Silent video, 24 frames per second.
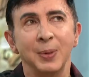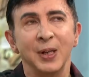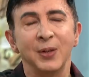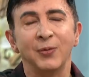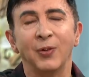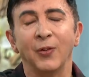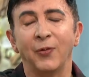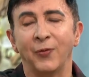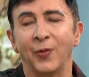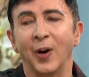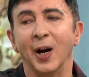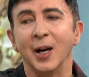a bit
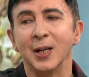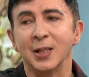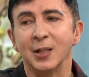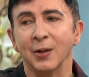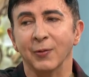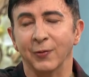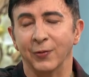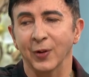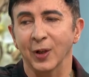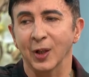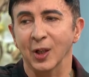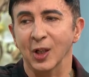of a fight
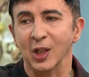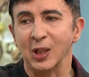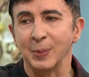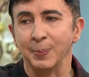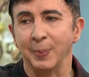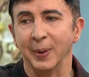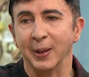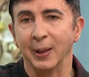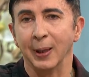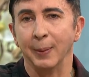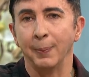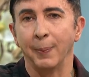at first,
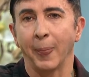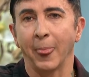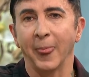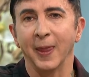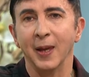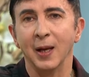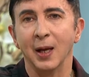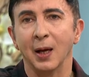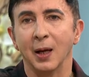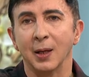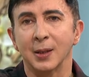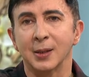yeah. but um,
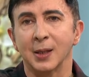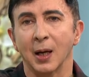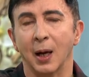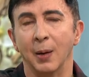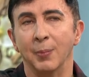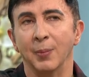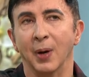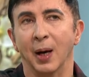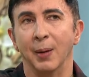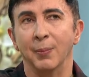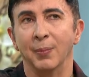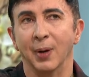yeah, so
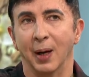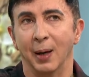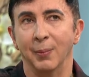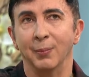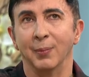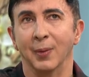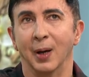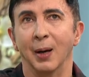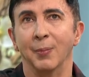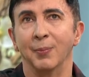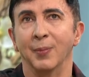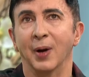I'm,
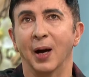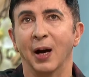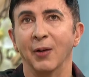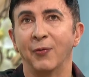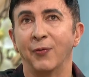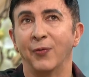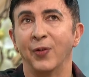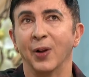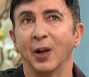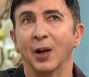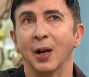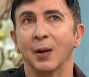I'm, I'm, i
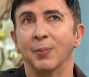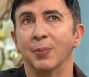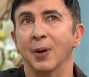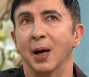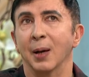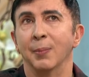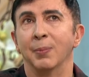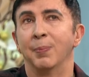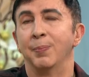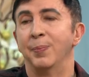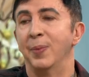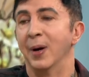feel I'm,
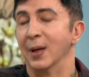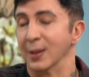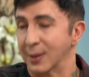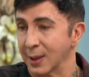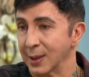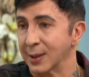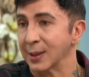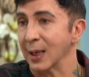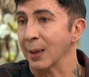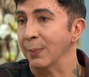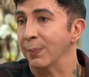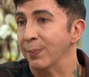I'm,
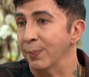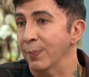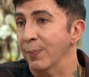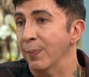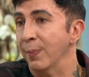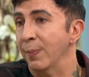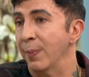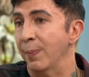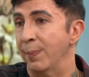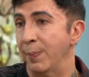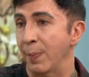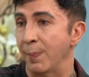as I say, I'm
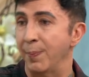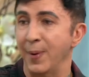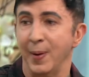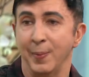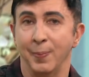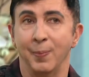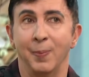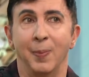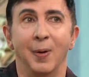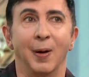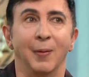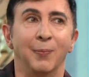
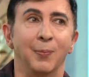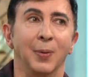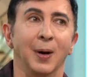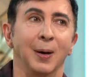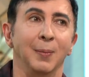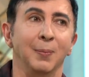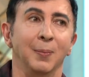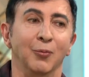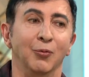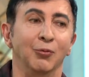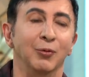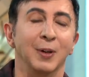I'm,
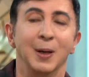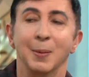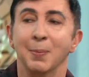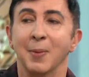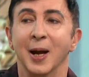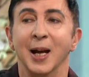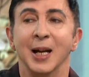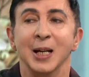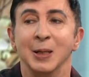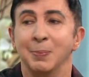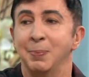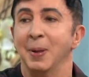I'm,
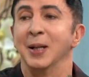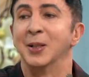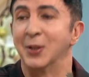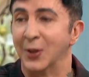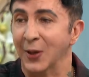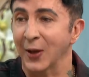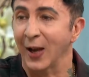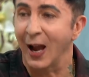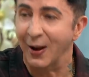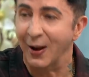remade better than